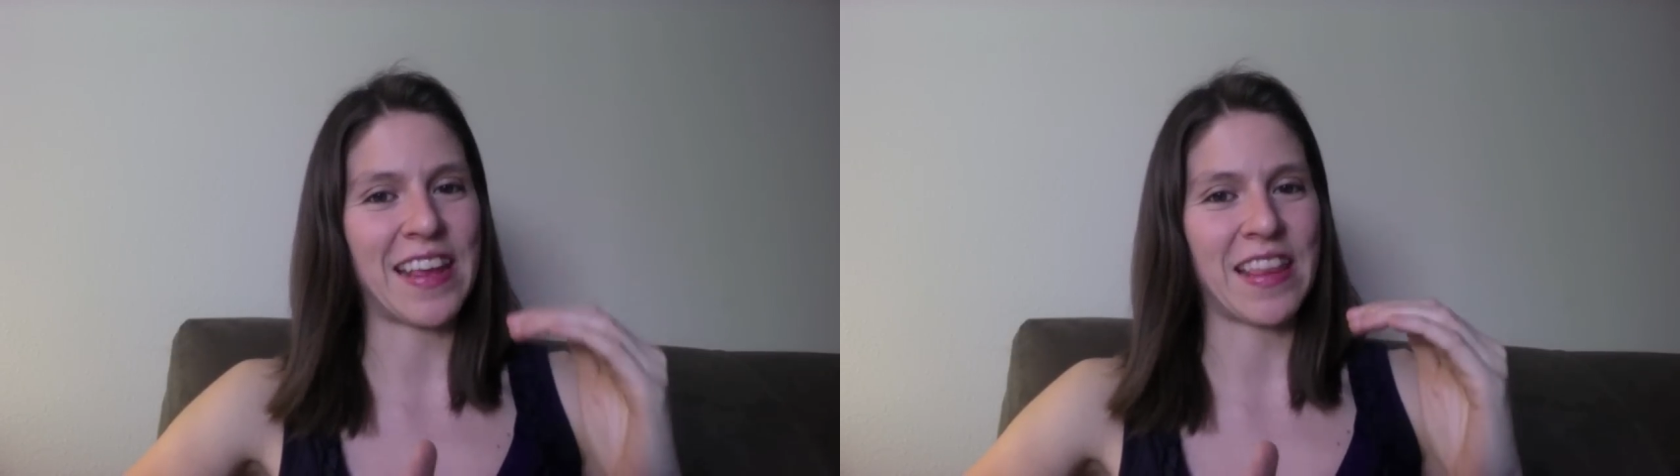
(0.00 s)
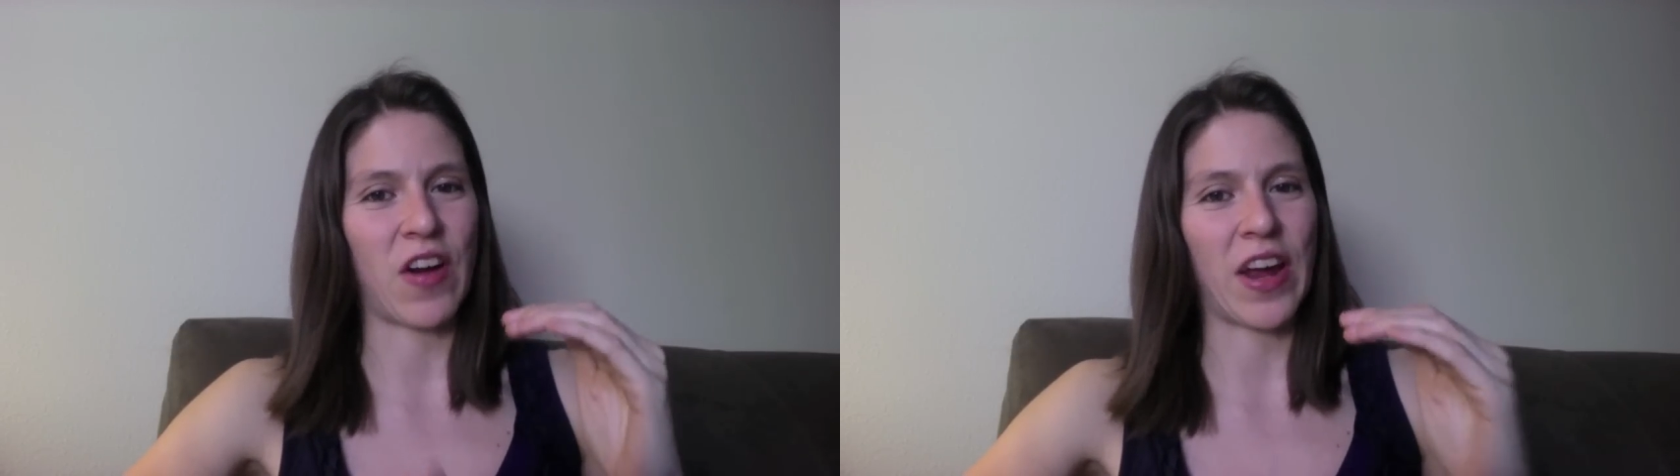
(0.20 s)

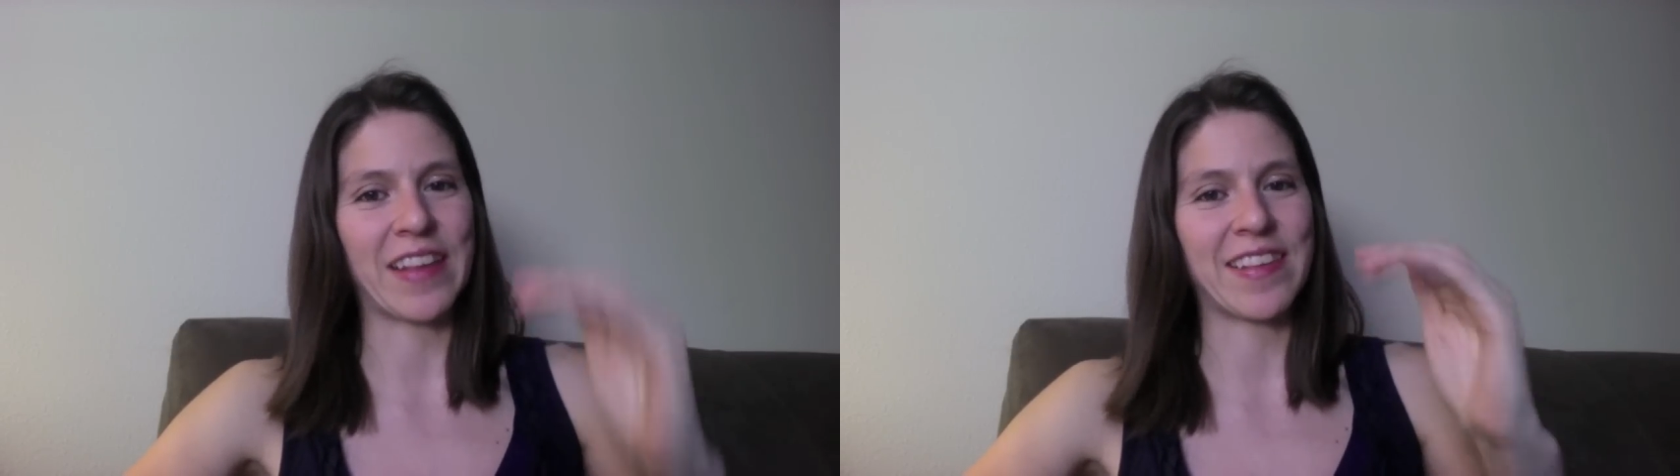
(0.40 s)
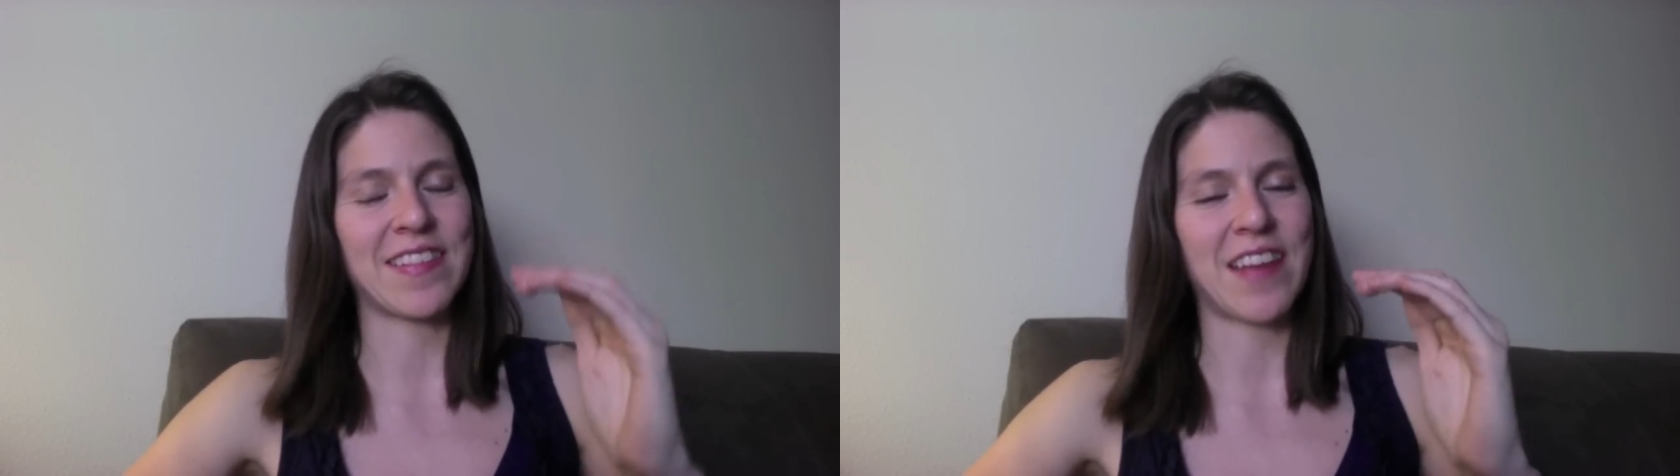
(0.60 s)
there. I get
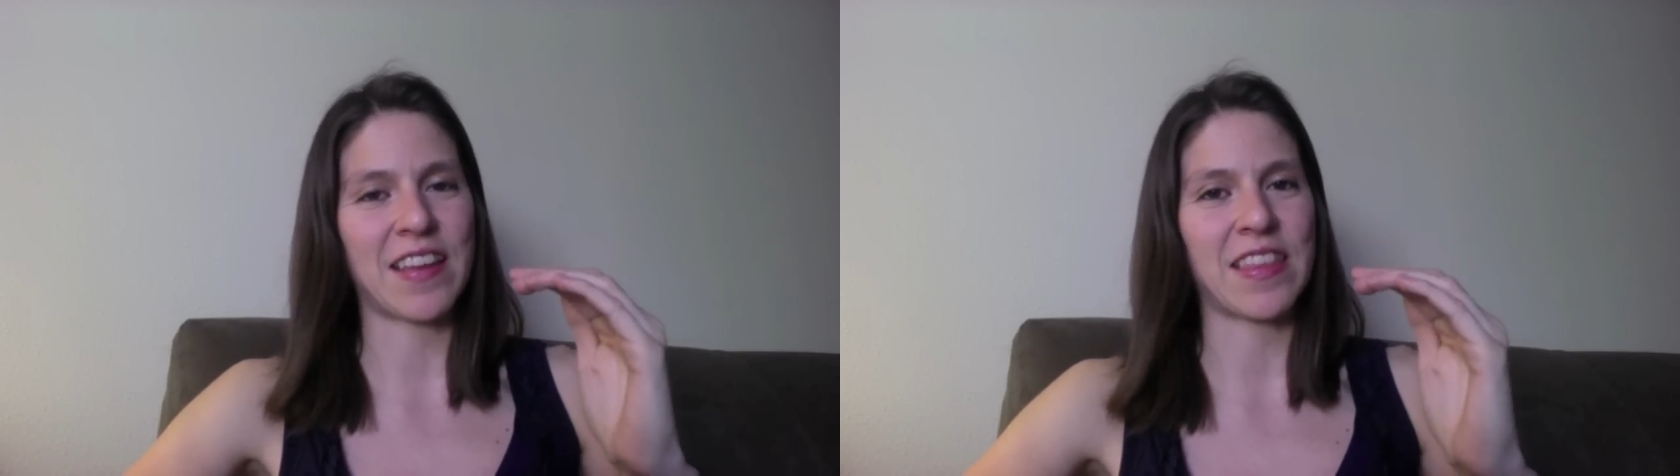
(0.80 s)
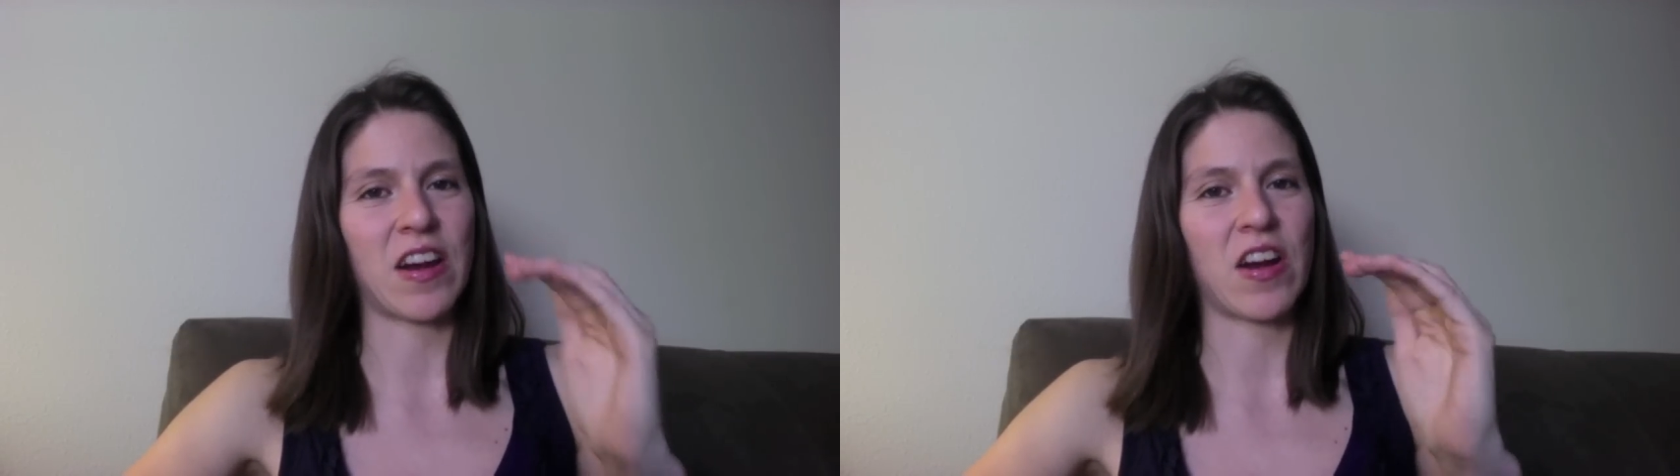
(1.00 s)
stuck
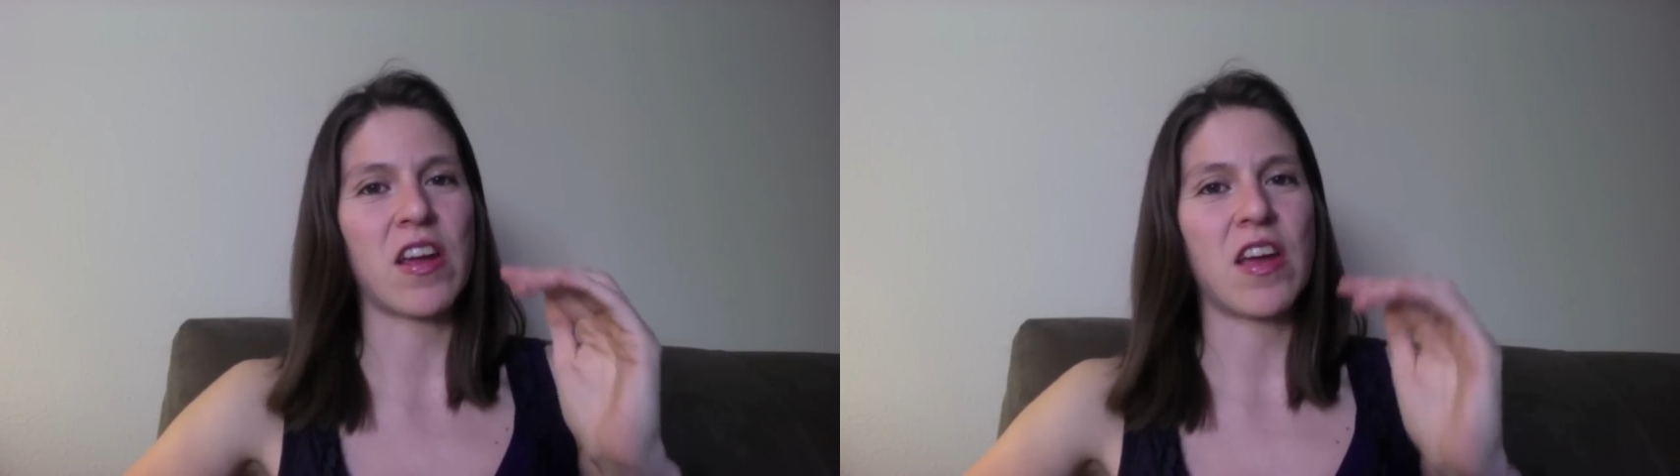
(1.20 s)
there.